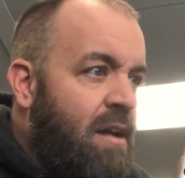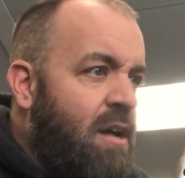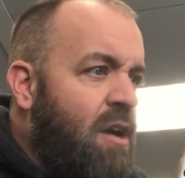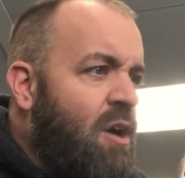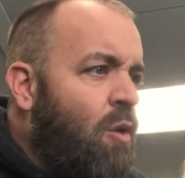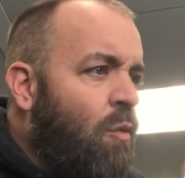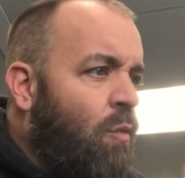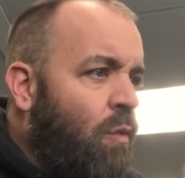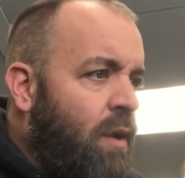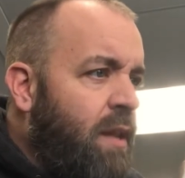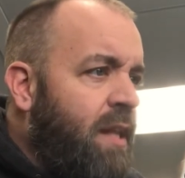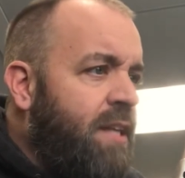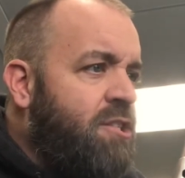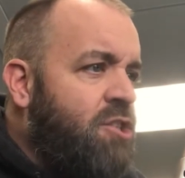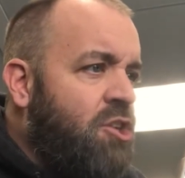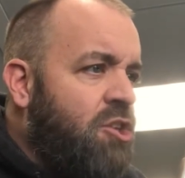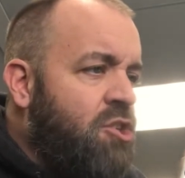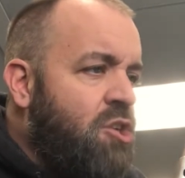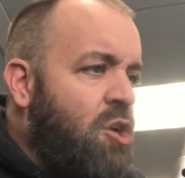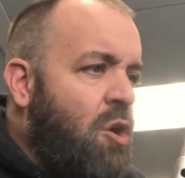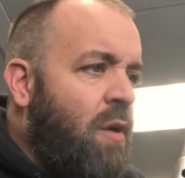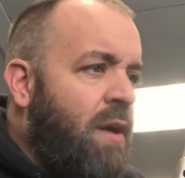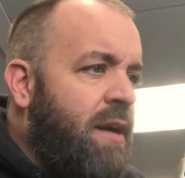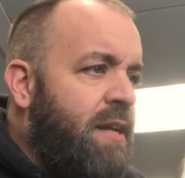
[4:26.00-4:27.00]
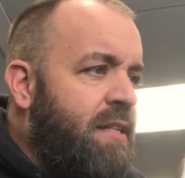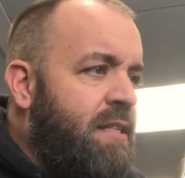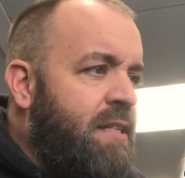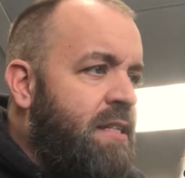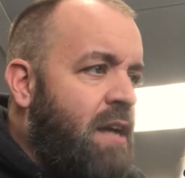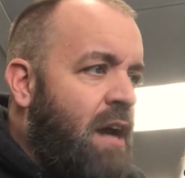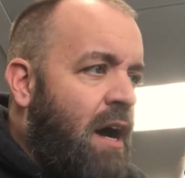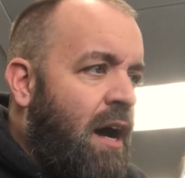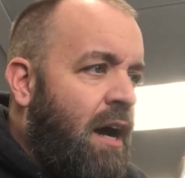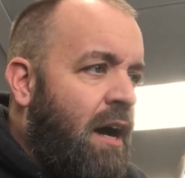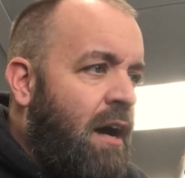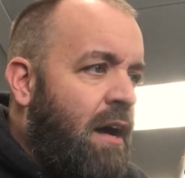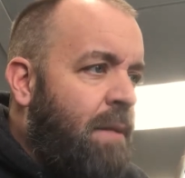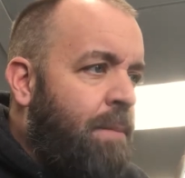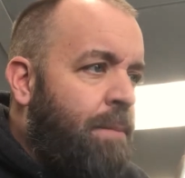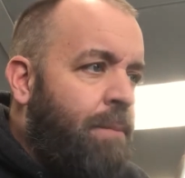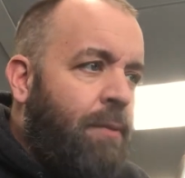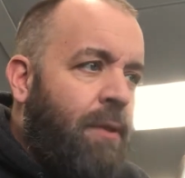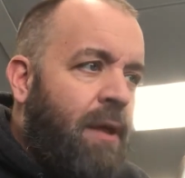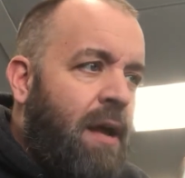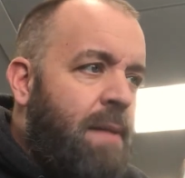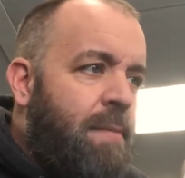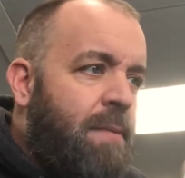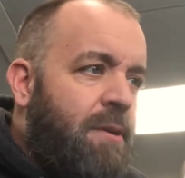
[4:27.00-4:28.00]
Well, let's just go ahead and
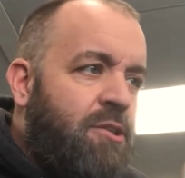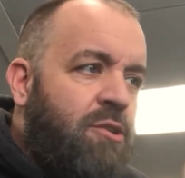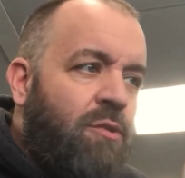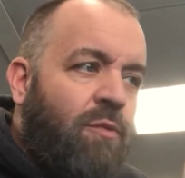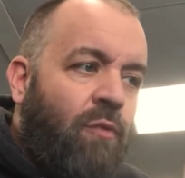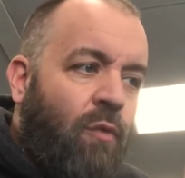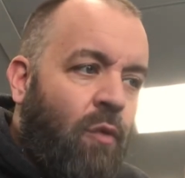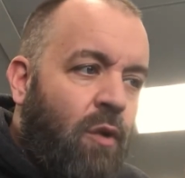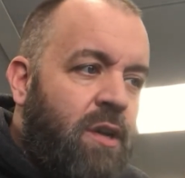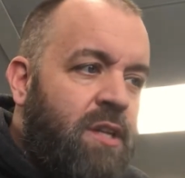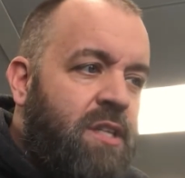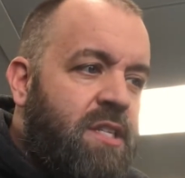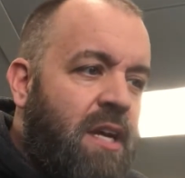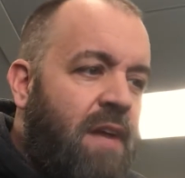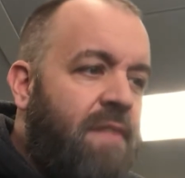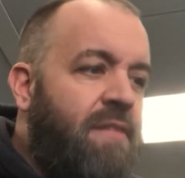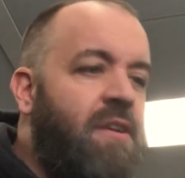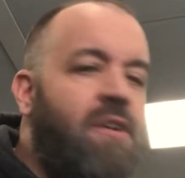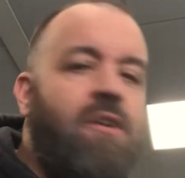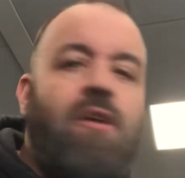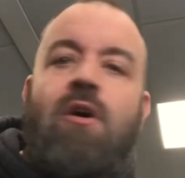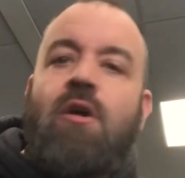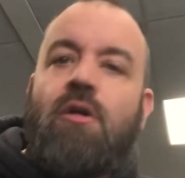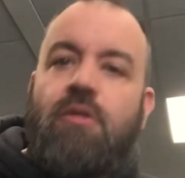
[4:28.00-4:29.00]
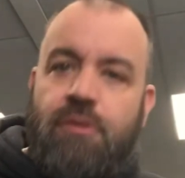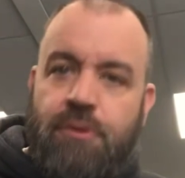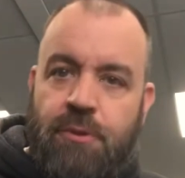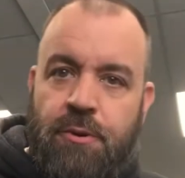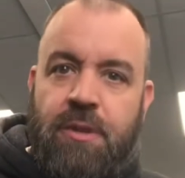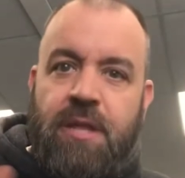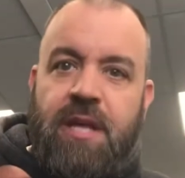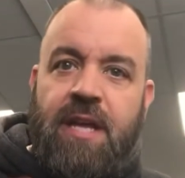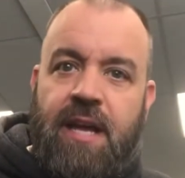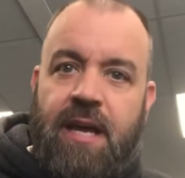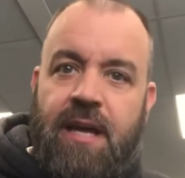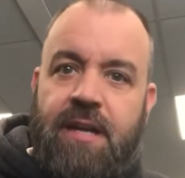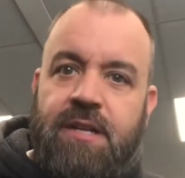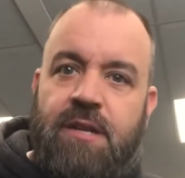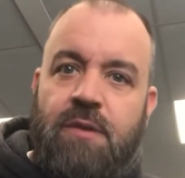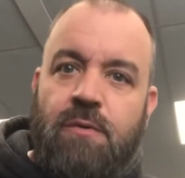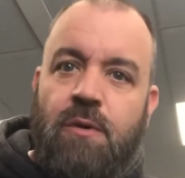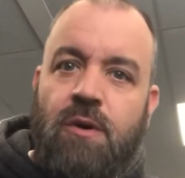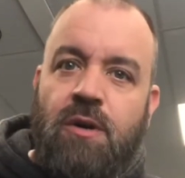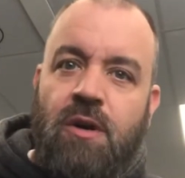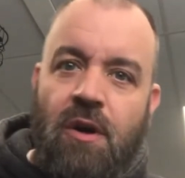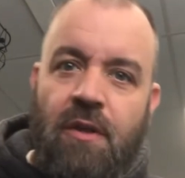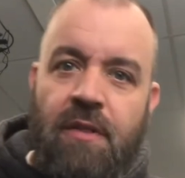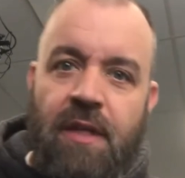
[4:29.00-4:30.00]
play measure 47 through the end, and
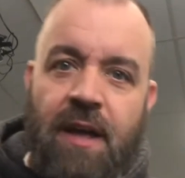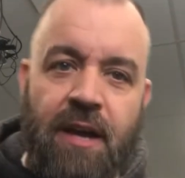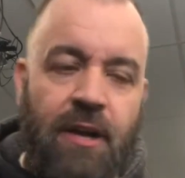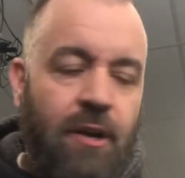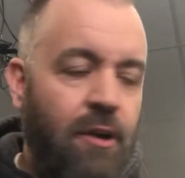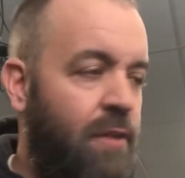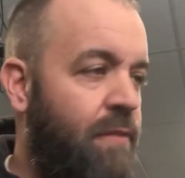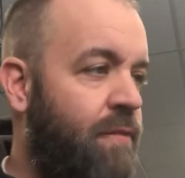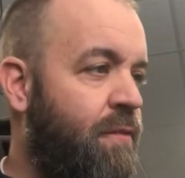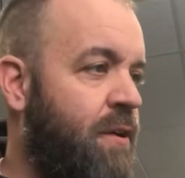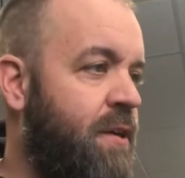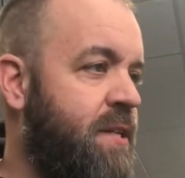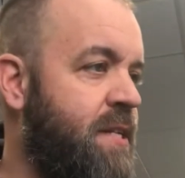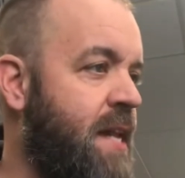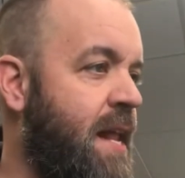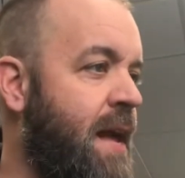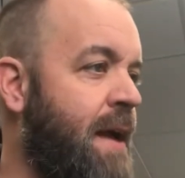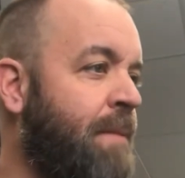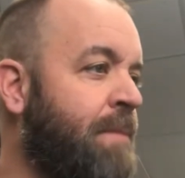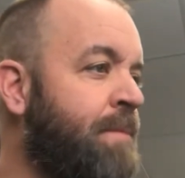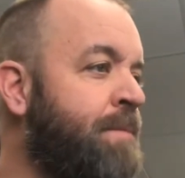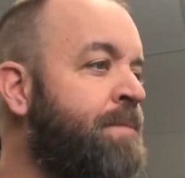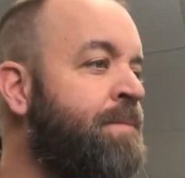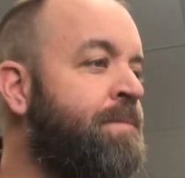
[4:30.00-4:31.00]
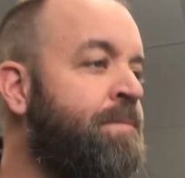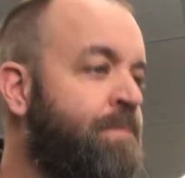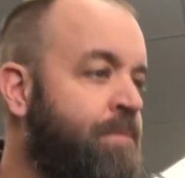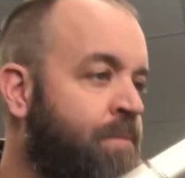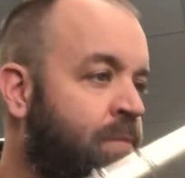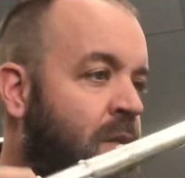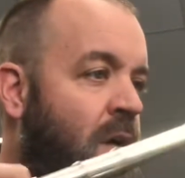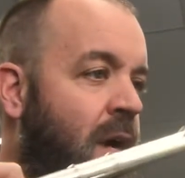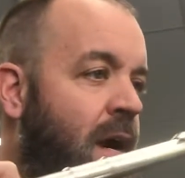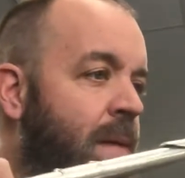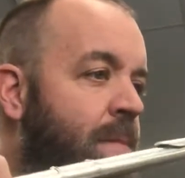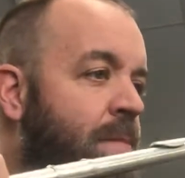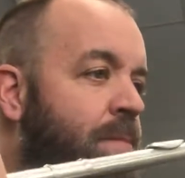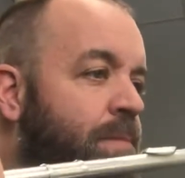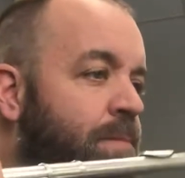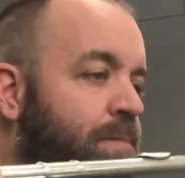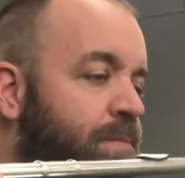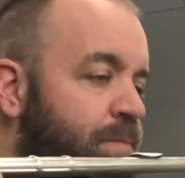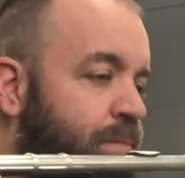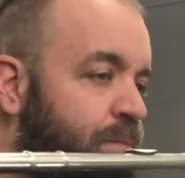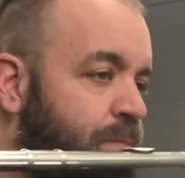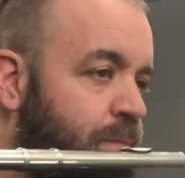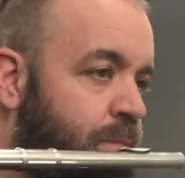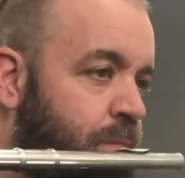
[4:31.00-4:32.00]
we'll call that good for today. All right.
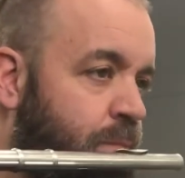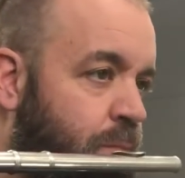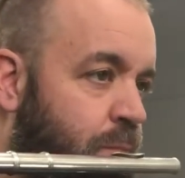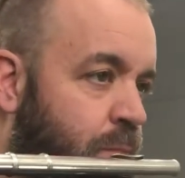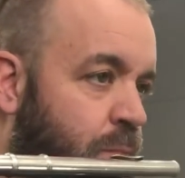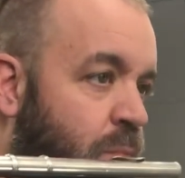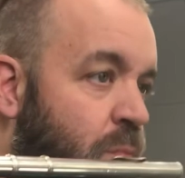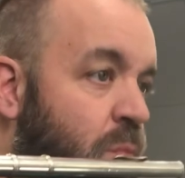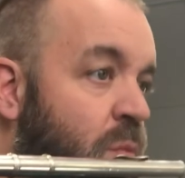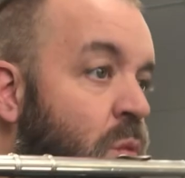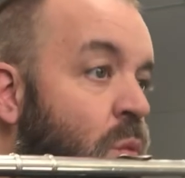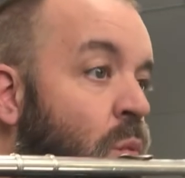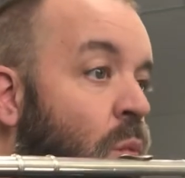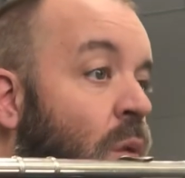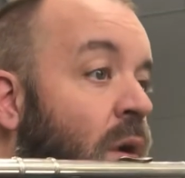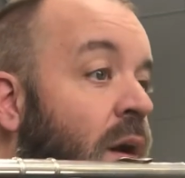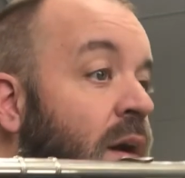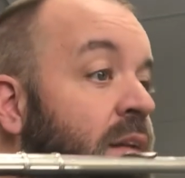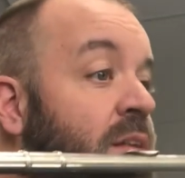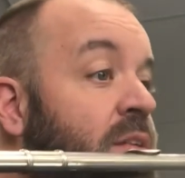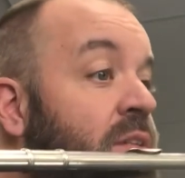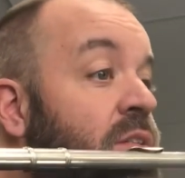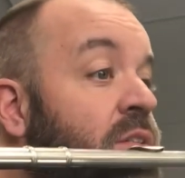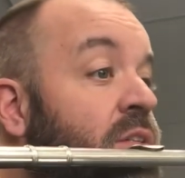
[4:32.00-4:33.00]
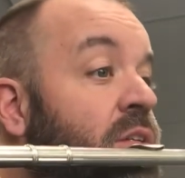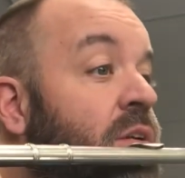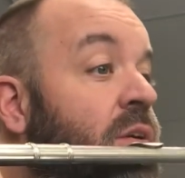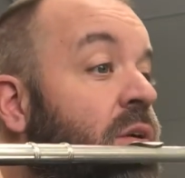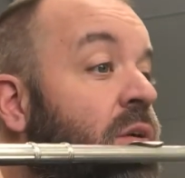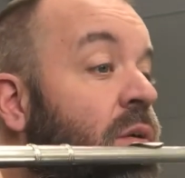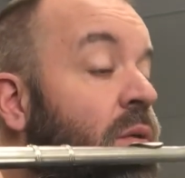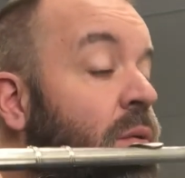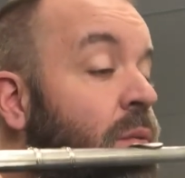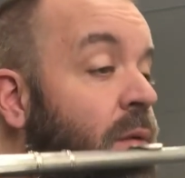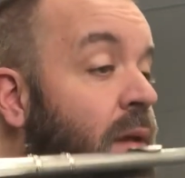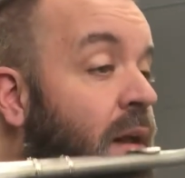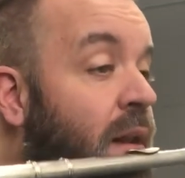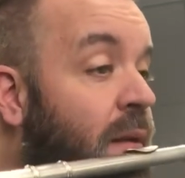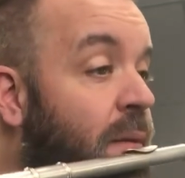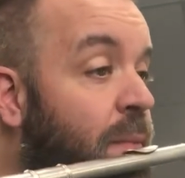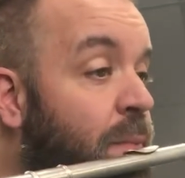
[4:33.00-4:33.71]
1, 2, ready.